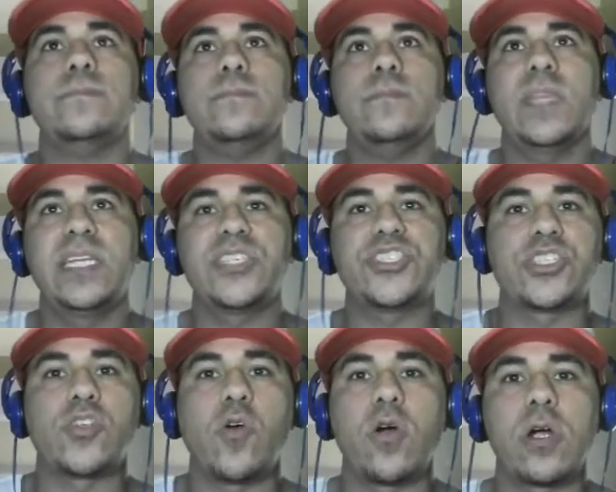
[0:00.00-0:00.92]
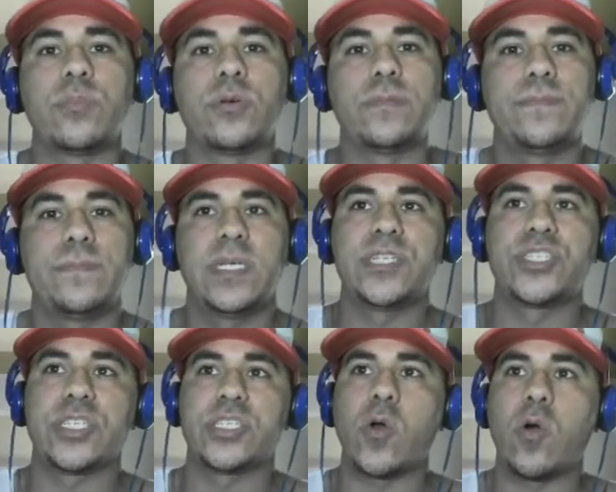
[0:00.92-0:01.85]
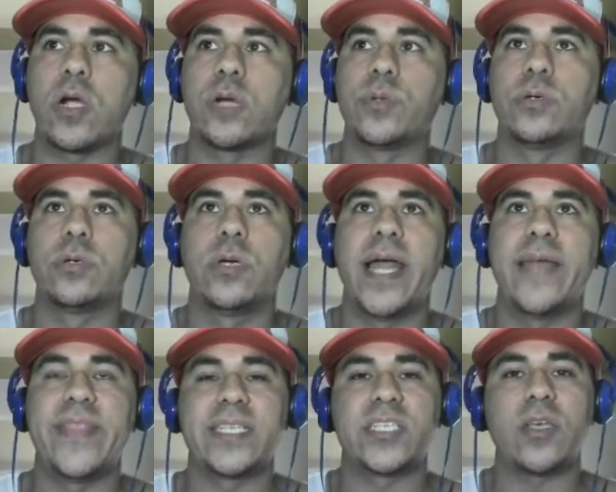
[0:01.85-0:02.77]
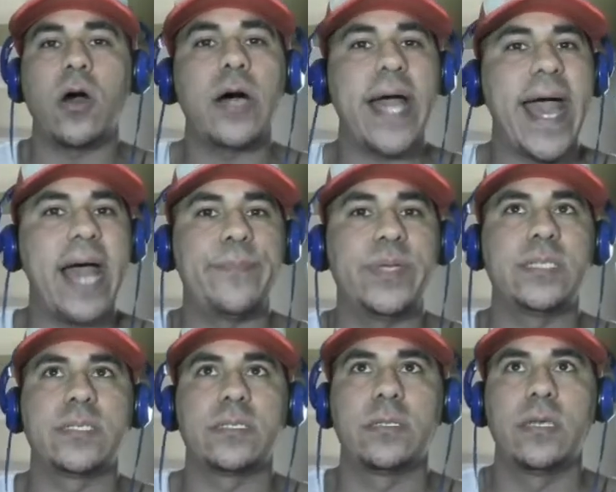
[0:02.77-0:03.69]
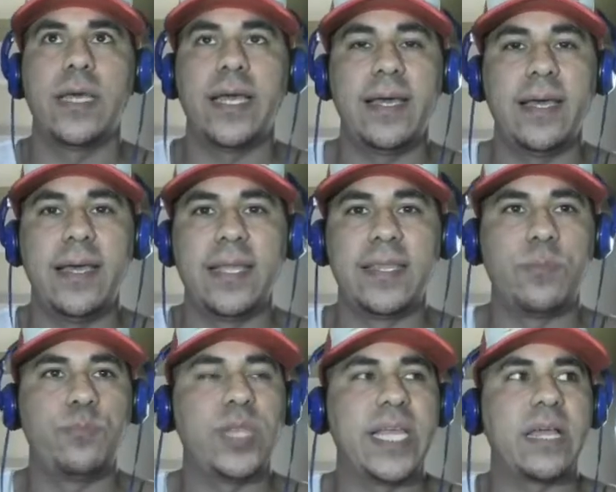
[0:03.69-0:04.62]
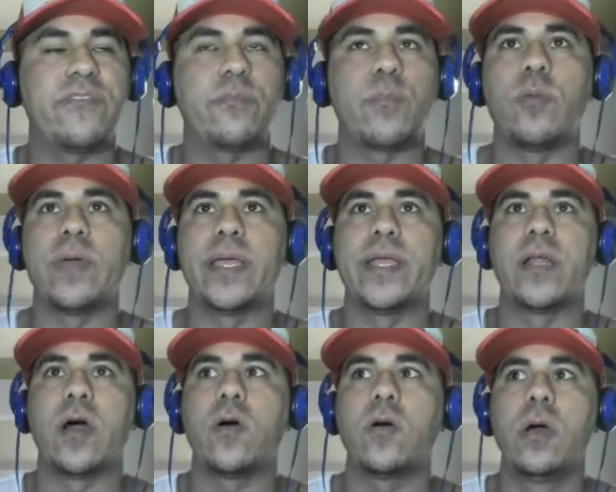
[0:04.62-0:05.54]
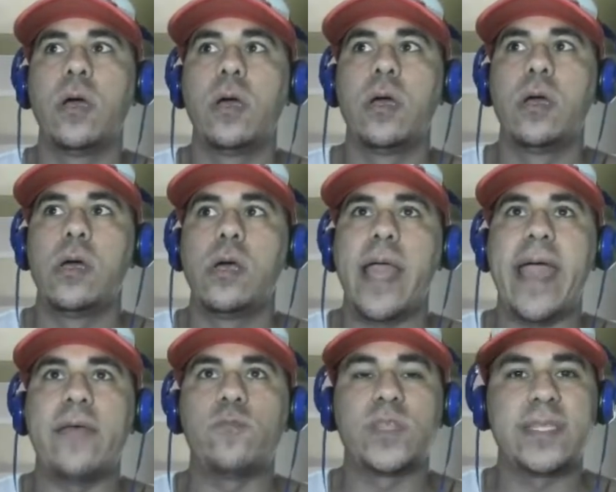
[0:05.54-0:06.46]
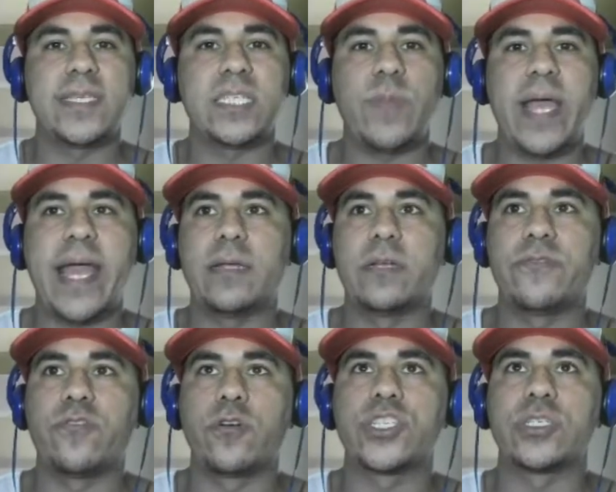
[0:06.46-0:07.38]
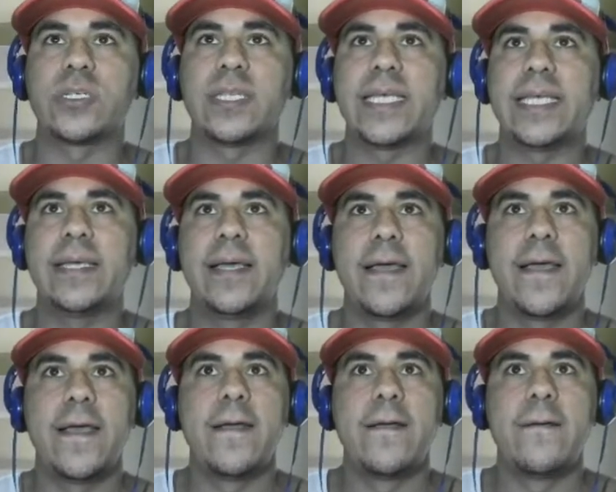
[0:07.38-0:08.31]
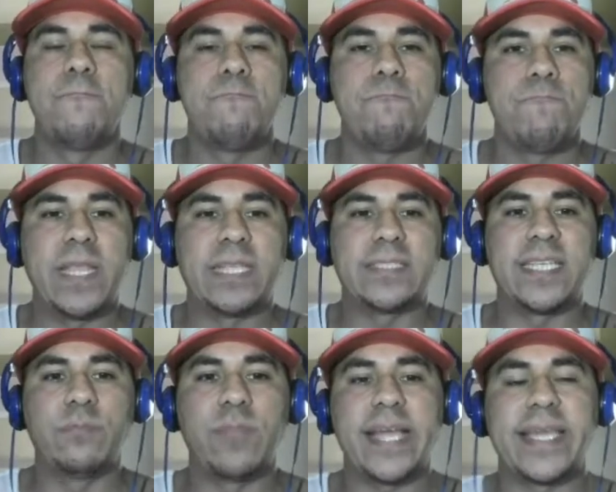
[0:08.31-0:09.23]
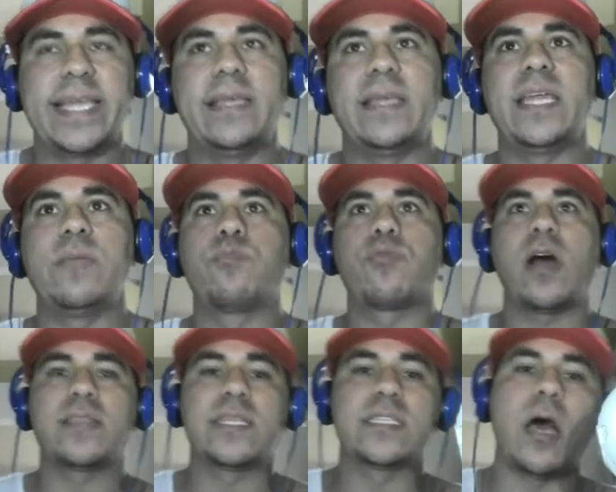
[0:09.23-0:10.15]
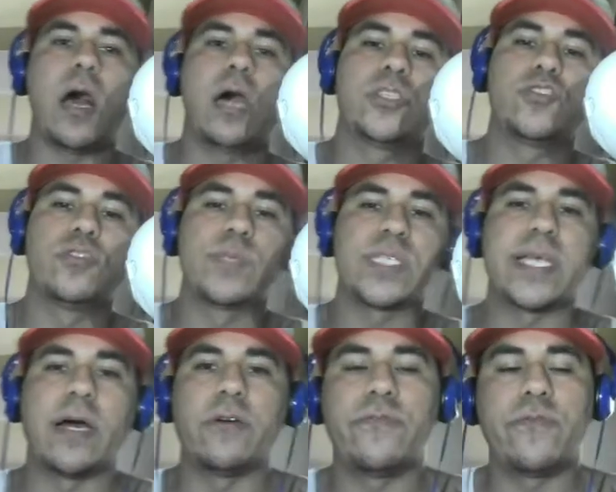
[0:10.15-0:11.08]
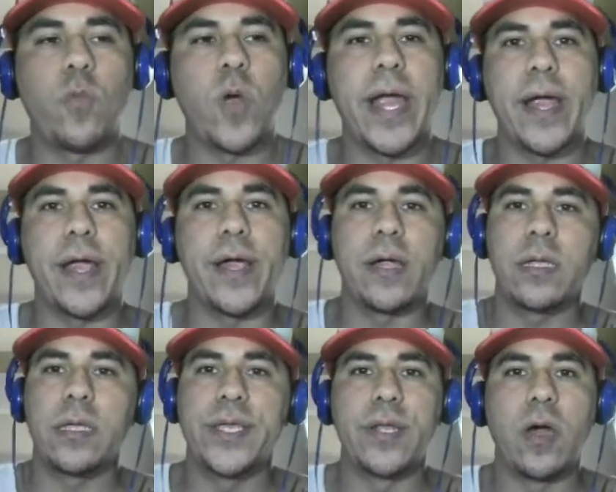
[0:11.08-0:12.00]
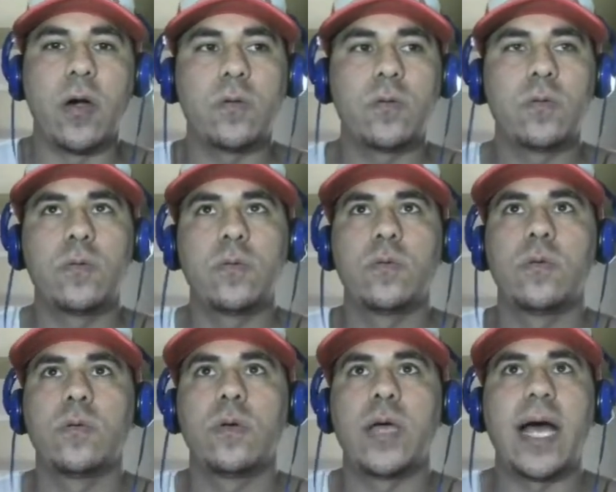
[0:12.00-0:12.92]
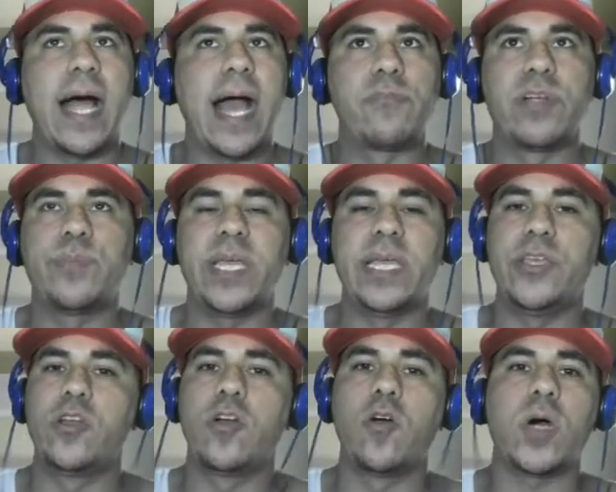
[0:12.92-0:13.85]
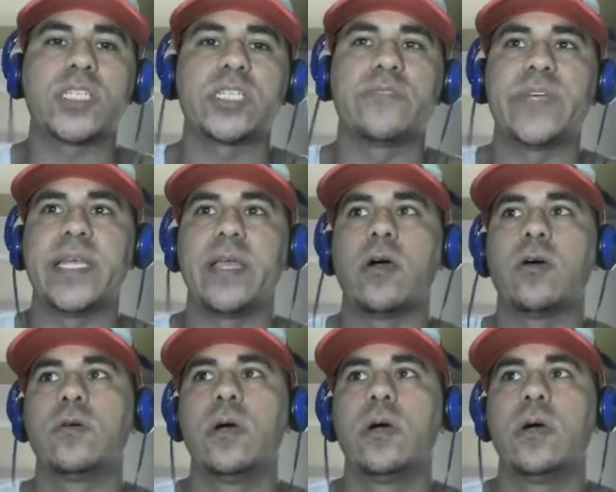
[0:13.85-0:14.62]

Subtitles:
It's just horrible. It's just horrible. And this all happens in the blink of a moment, you know? And with this man, unfortunately, it seemed like he brought this onto himself where, you know, I repeat, you go watch the video.